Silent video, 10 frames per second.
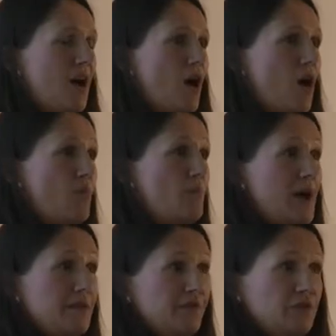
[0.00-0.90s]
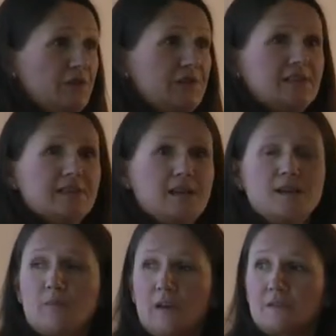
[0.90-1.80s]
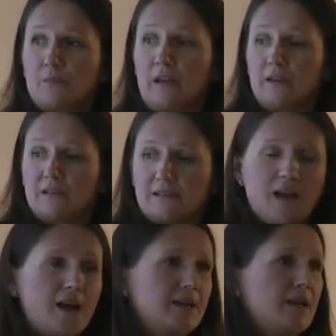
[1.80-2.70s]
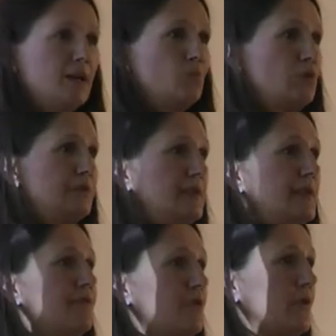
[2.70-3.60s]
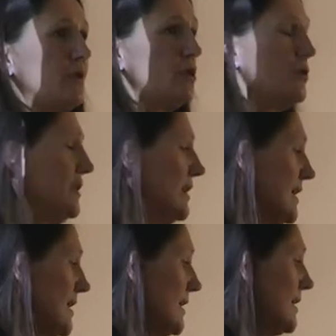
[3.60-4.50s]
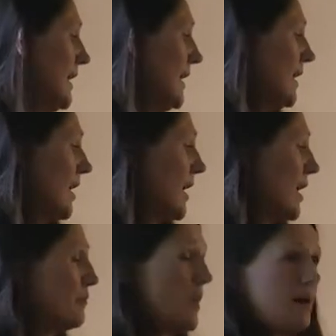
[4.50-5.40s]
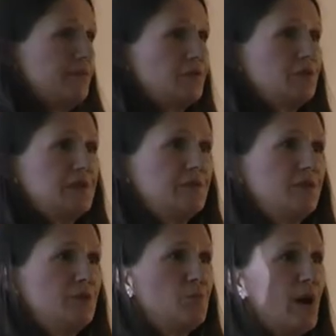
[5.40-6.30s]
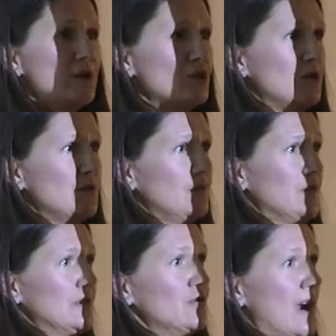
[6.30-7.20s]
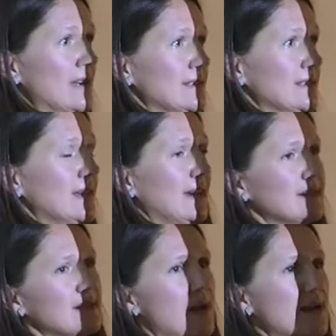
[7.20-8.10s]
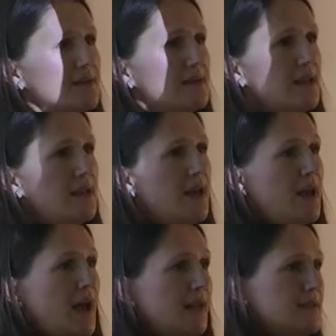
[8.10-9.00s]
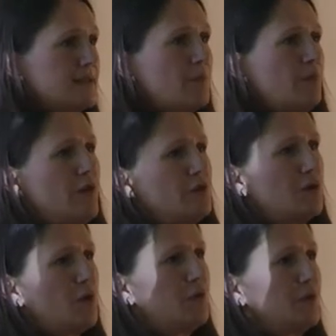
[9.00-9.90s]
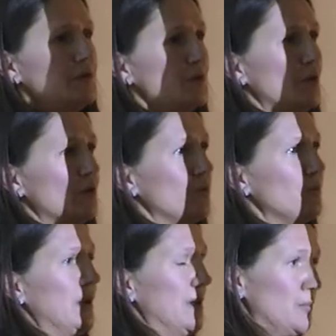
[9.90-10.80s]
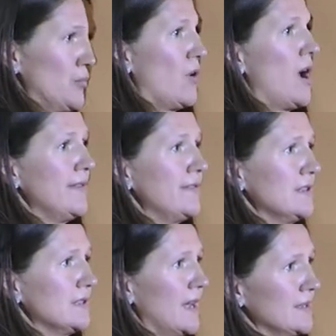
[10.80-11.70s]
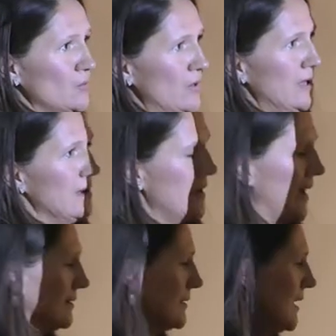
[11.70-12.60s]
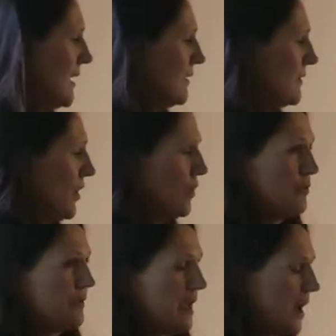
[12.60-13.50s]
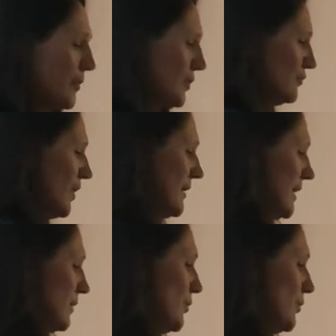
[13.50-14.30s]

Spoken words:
Our mindfulness team has been designing and will deliver in the new year mindfulness for depression, for stress and anxiety. And some of those offers will be private as we get the whole thing up and running.